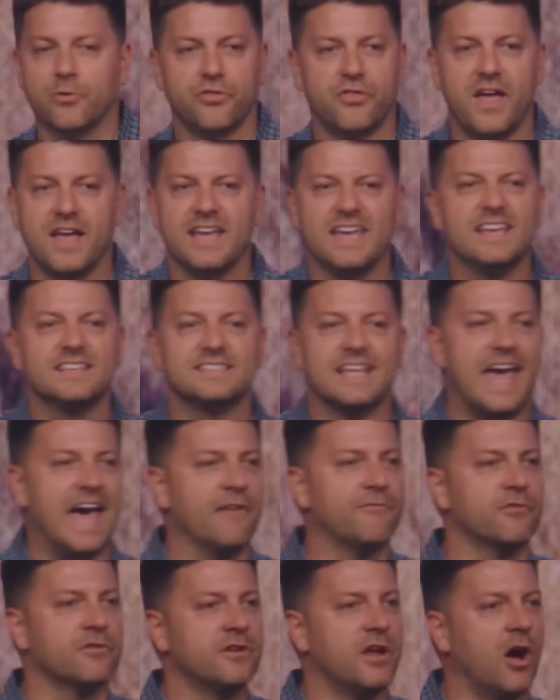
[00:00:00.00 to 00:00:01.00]
thing he's
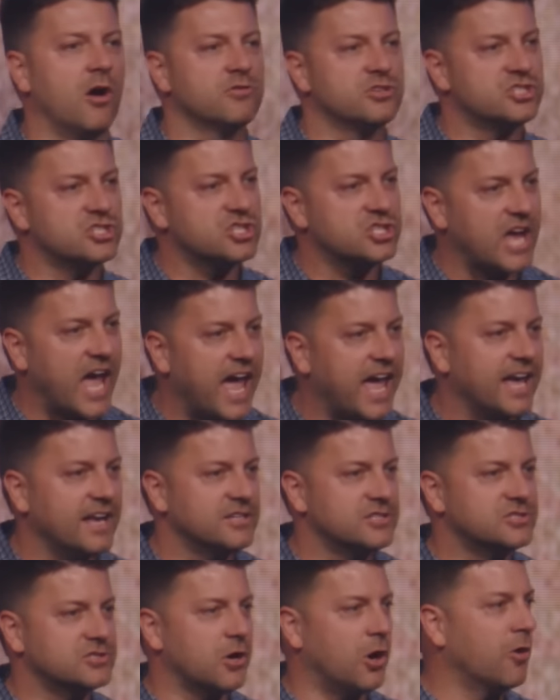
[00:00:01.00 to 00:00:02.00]
ever known
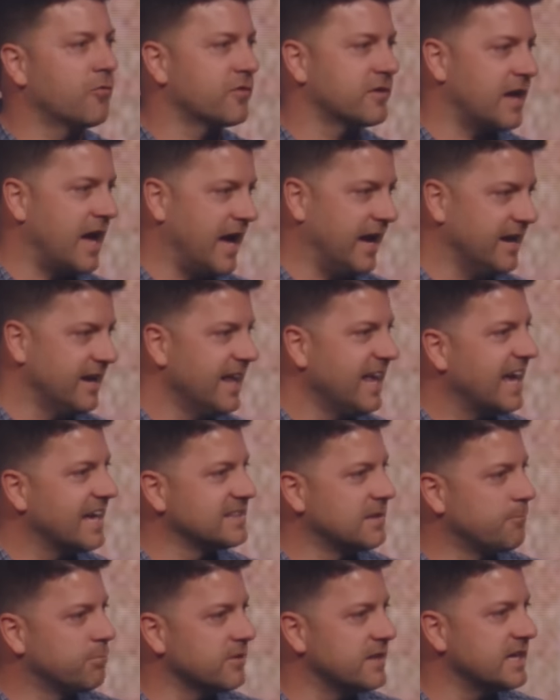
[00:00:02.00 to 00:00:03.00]
changed overnight in
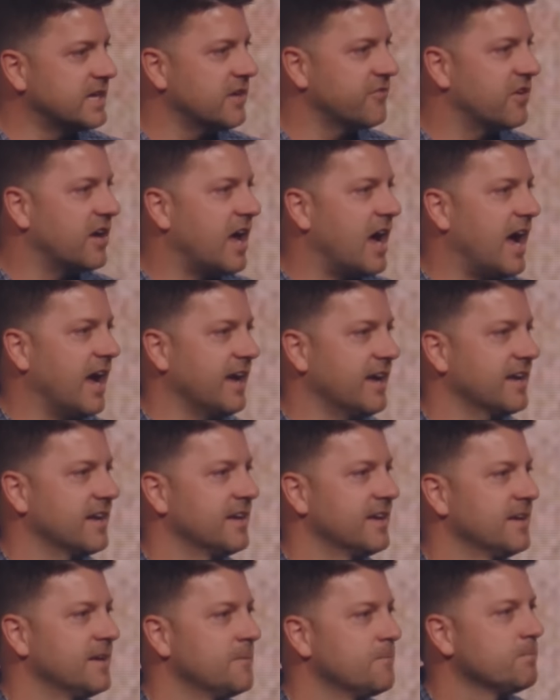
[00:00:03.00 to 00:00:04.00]
the blink of an eye.
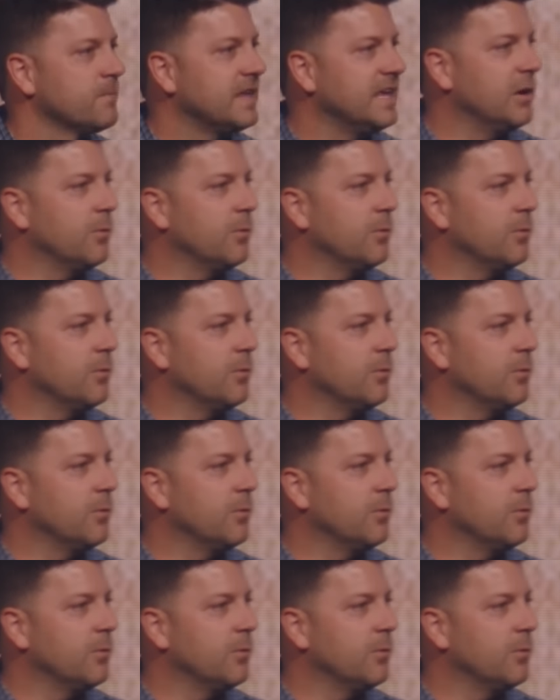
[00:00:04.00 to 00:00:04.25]
He